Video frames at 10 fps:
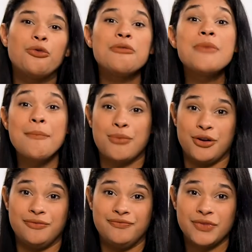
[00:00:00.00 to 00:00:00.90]

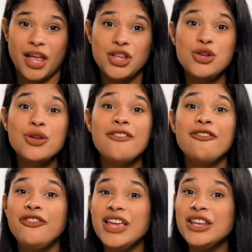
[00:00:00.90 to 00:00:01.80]
Remember, you
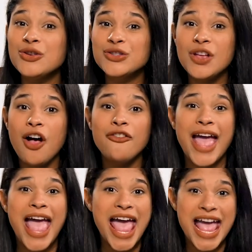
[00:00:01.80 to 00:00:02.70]
can feed yourself
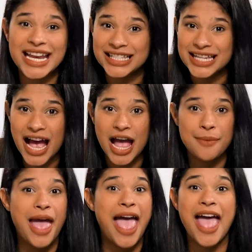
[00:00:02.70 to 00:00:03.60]

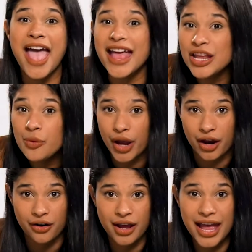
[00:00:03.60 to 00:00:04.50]
anytime,
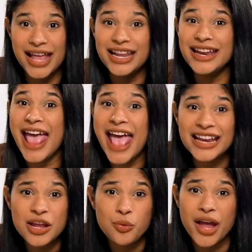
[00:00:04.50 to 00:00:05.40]
anywhere, and in
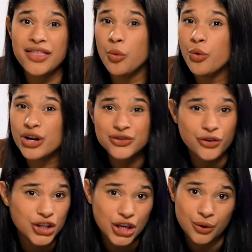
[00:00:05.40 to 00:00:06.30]
any way that works
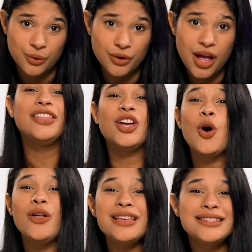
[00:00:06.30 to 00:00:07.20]
for you. The
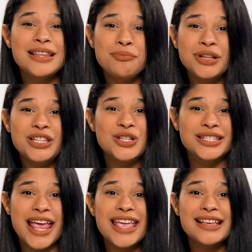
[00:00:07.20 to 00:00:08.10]
goal is simply to
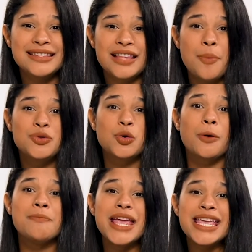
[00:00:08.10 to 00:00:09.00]
take a step
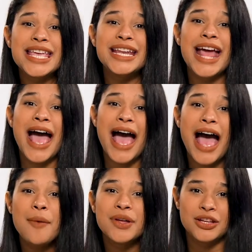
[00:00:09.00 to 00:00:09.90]
toward making a
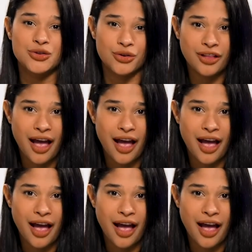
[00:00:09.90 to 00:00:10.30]
habit in your